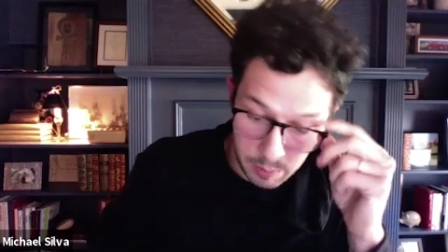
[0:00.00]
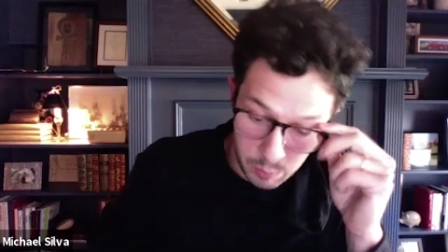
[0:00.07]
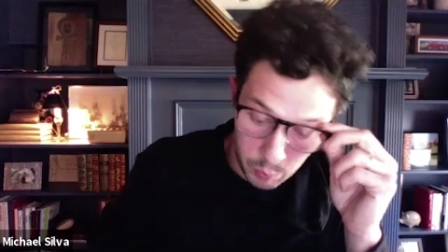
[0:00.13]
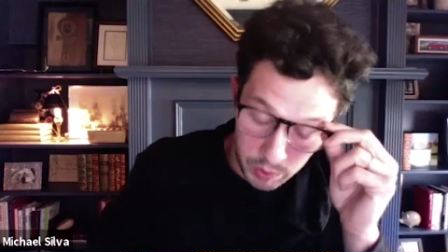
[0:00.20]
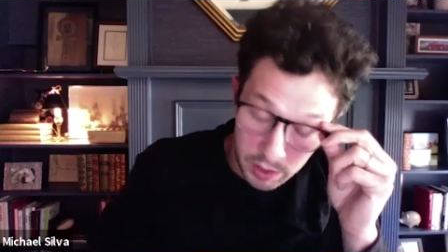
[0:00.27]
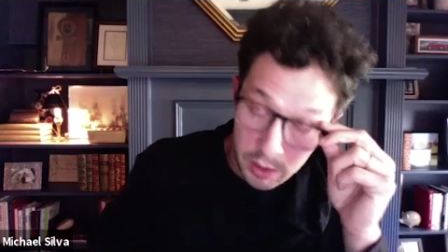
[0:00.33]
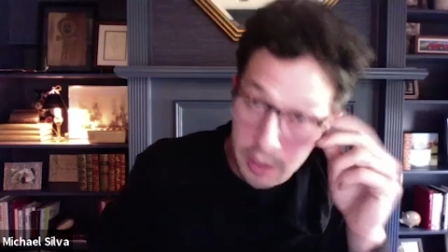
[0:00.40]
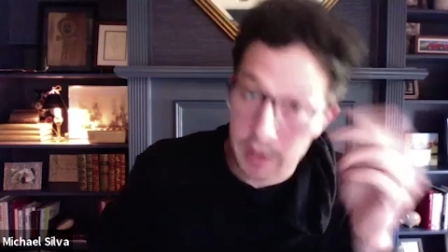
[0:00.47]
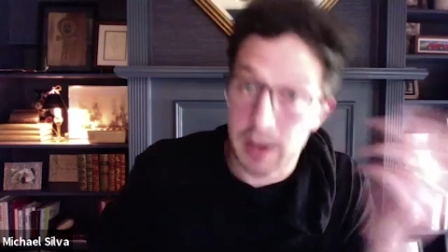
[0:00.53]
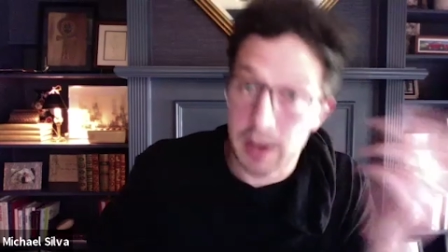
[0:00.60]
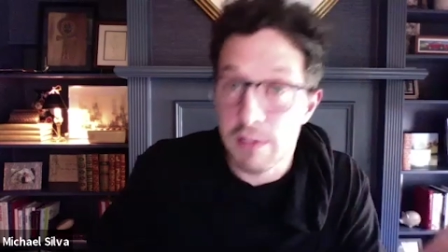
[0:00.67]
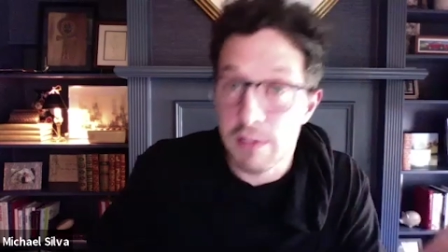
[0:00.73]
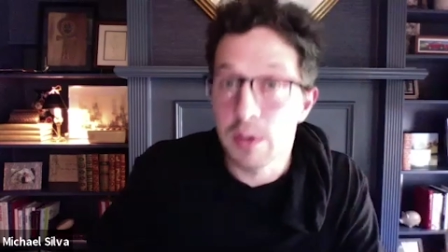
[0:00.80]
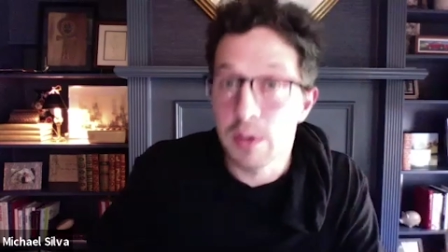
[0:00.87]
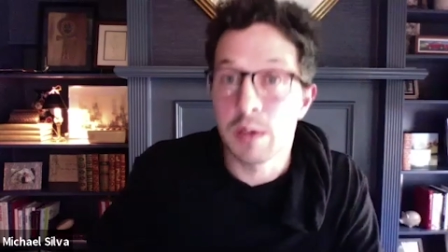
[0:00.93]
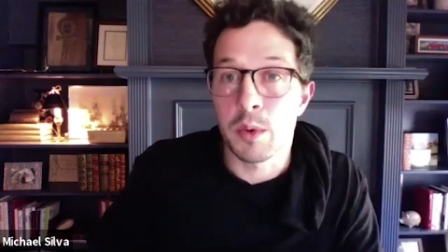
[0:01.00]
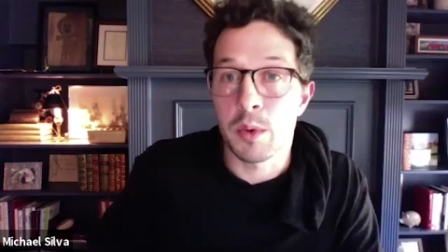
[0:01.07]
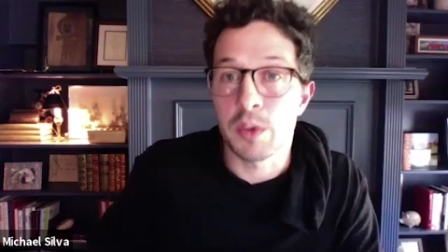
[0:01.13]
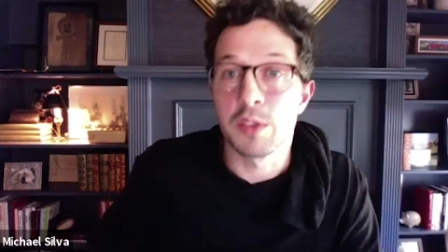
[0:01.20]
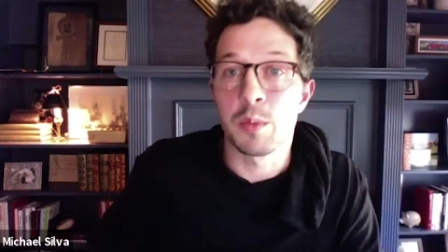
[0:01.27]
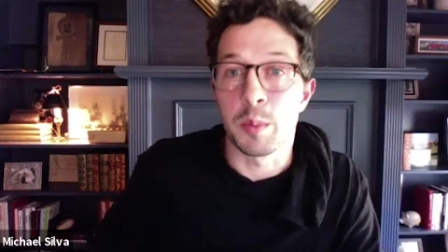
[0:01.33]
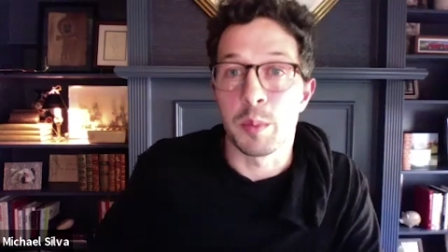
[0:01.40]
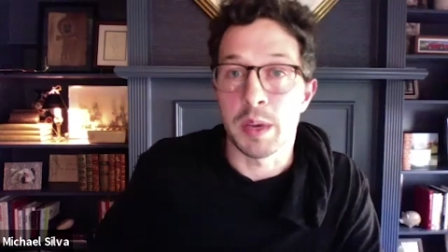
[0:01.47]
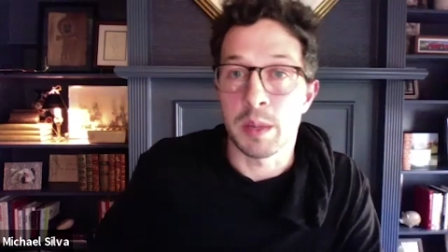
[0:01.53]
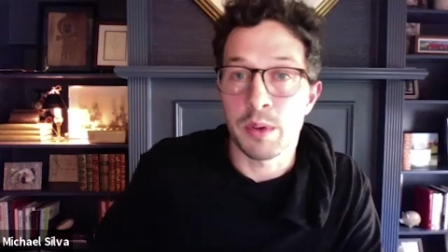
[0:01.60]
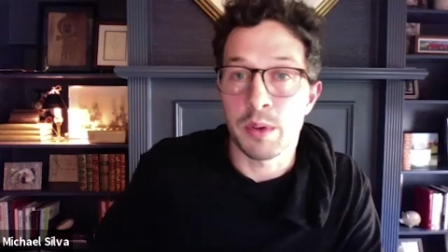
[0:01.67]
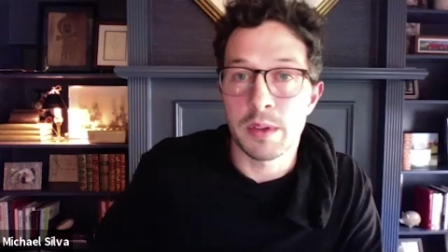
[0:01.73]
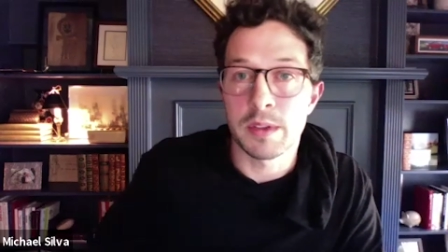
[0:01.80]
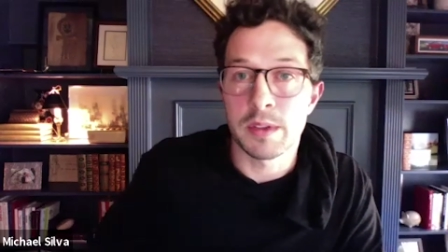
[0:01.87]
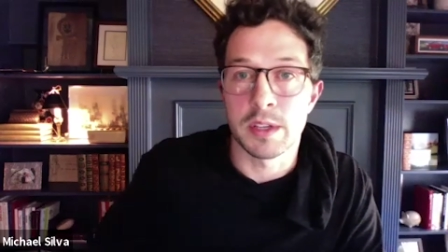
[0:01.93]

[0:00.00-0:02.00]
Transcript: we know you're interviewing multiple people.